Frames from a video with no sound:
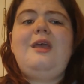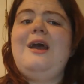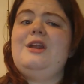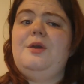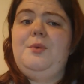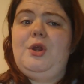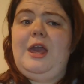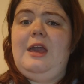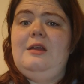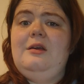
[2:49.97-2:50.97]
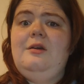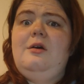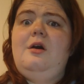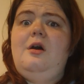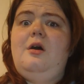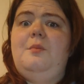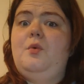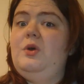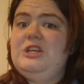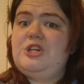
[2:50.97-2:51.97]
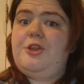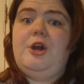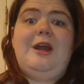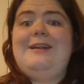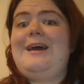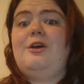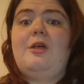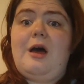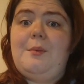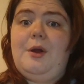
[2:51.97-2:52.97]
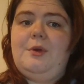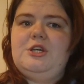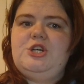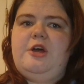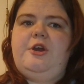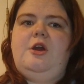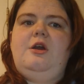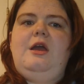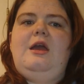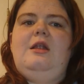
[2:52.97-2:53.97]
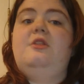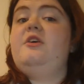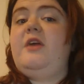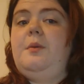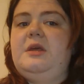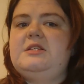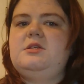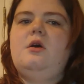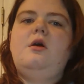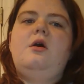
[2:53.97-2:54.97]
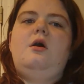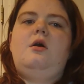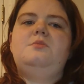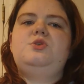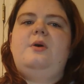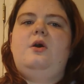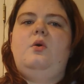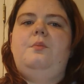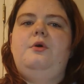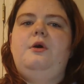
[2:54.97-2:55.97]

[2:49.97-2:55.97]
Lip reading: how to communicate with each other, and how to collaborate with each other and their families to help